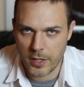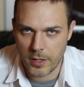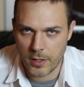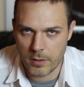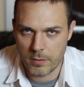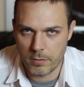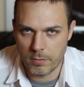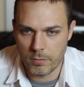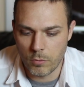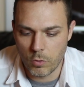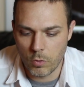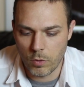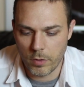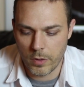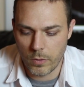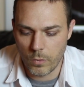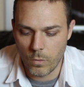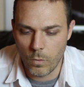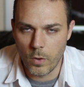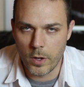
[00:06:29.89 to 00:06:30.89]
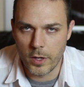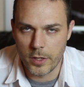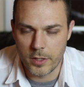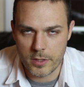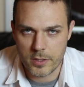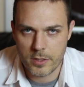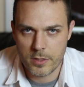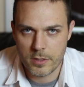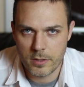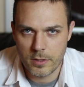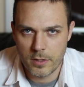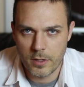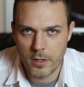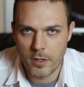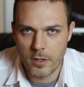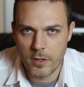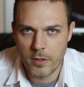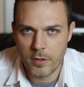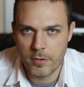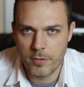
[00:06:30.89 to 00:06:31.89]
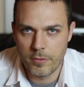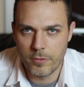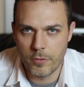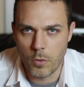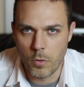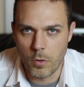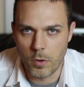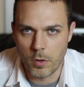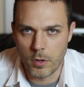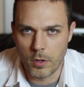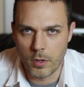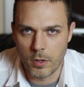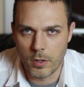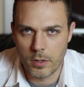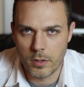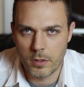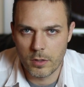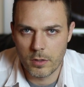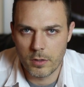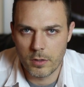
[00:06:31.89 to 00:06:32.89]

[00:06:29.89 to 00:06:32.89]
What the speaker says: it more than once for